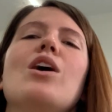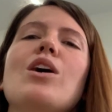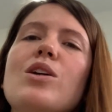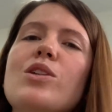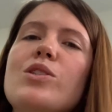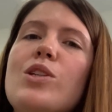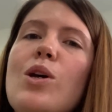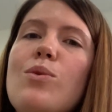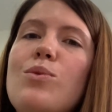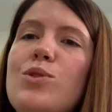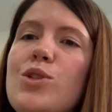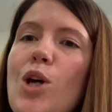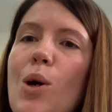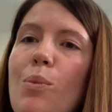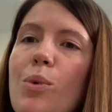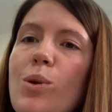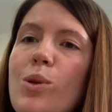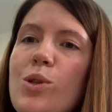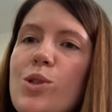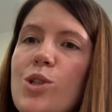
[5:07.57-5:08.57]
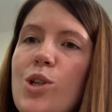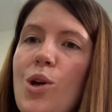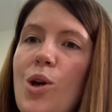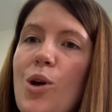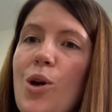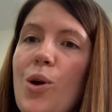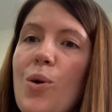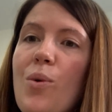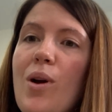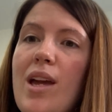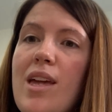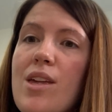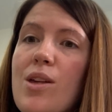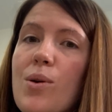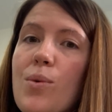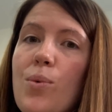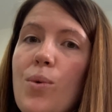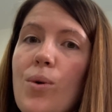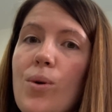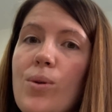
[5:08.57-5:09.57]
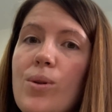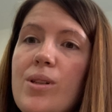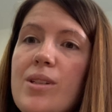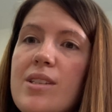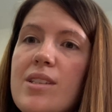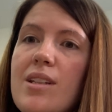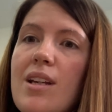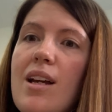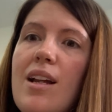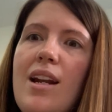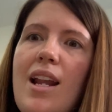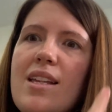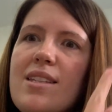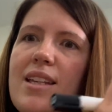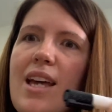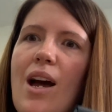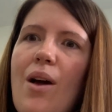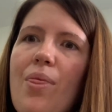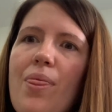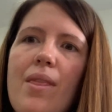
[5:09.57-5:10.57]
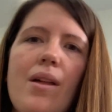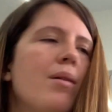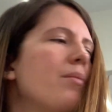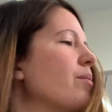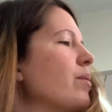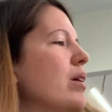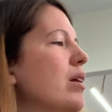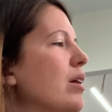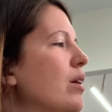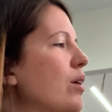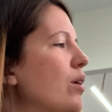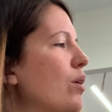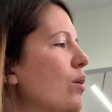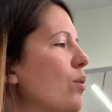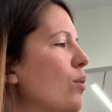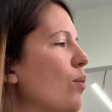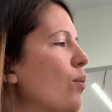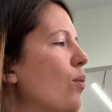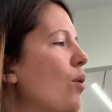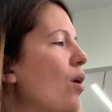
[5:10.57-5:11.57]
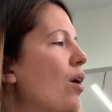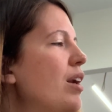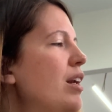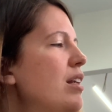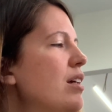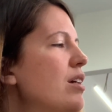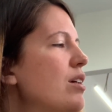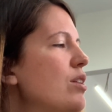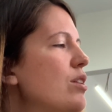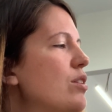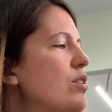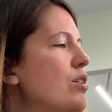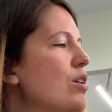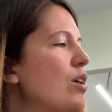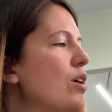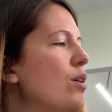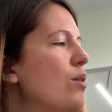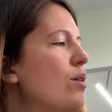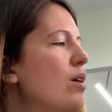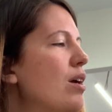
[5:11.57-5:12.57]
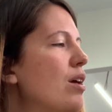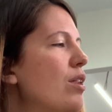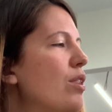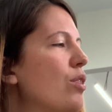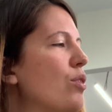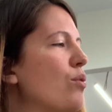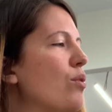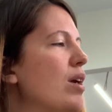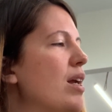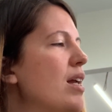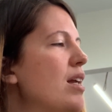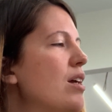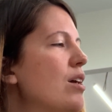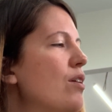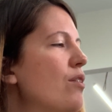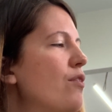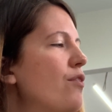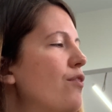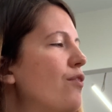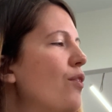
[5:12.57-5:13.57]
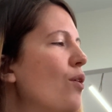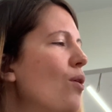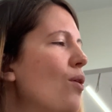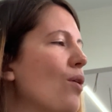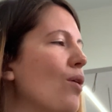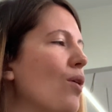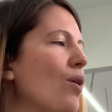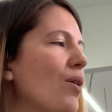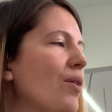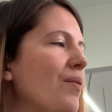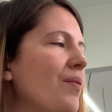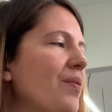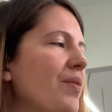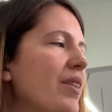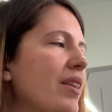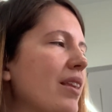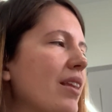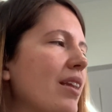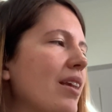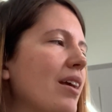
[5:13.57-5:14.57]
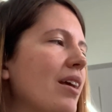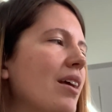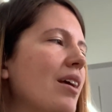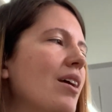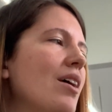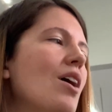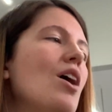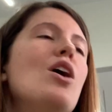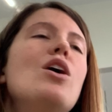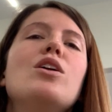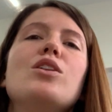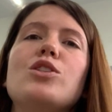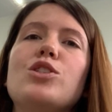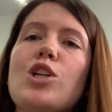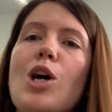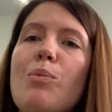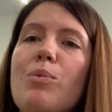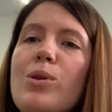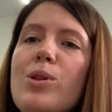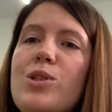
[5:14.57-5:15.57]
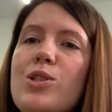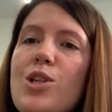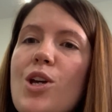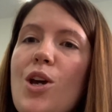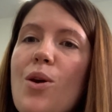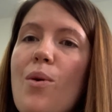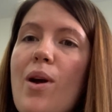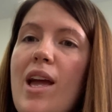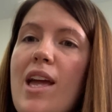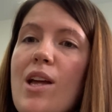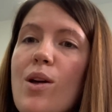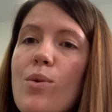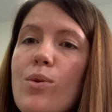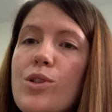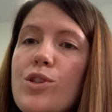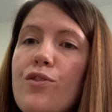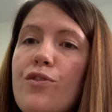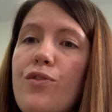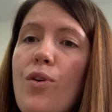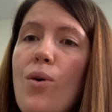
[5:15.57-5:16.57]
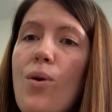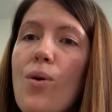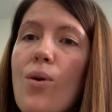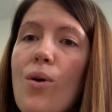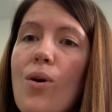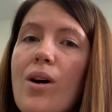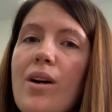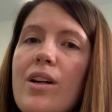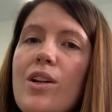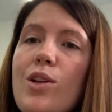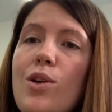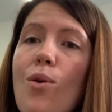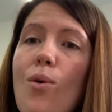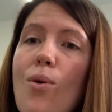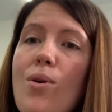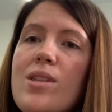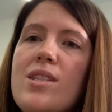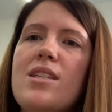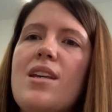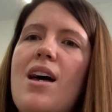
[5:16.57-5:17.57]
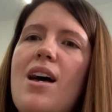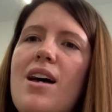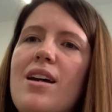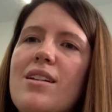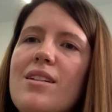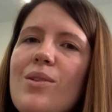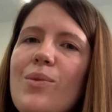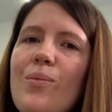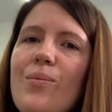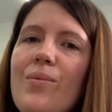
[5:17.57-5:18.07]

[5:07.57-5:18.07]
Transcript: So double 2 equals, let's count them, 1, 2, 3, 4. Double 2 equals 4. Your turn.